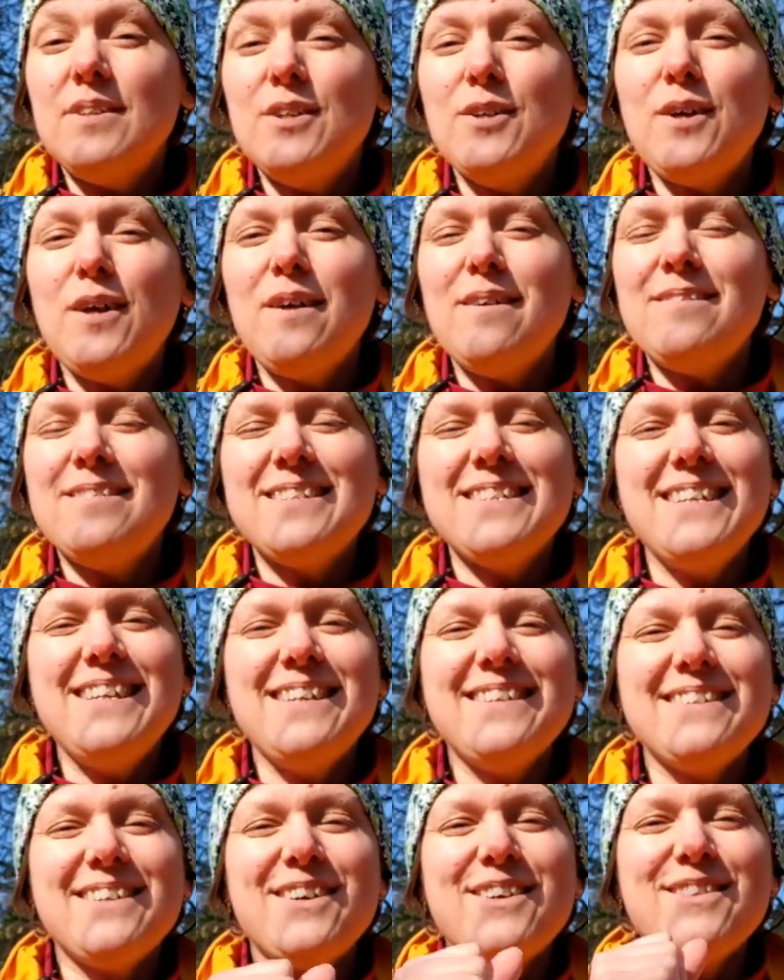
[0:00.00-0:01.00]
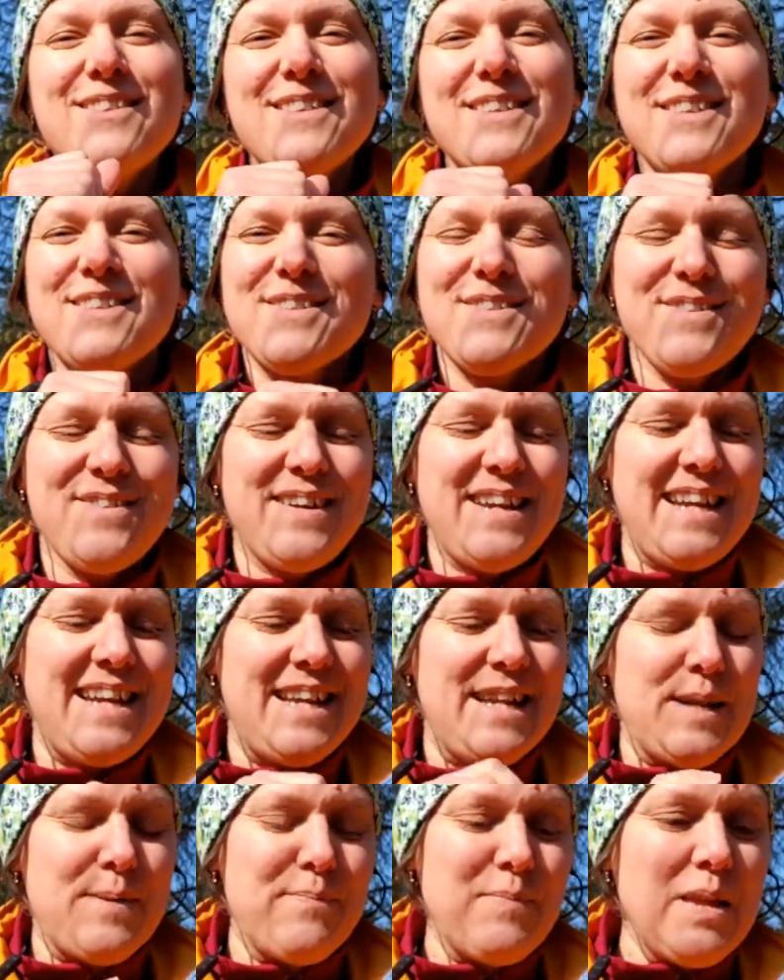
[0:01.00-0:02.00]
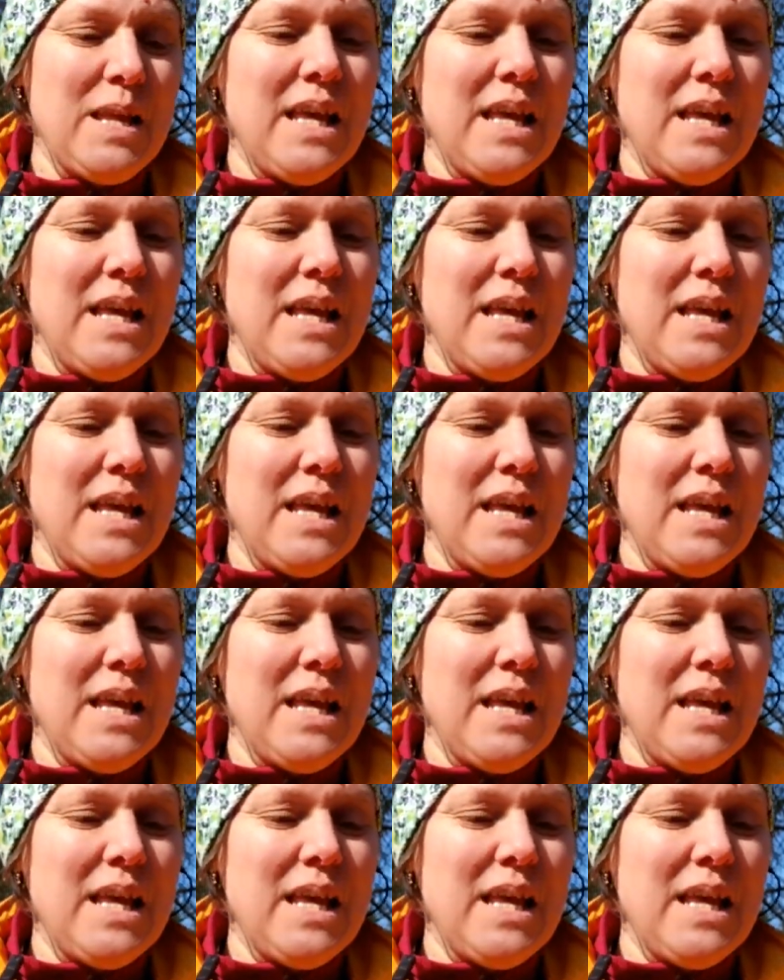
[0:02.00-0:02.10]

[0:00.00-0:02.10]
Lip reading: You'll see it on the screen.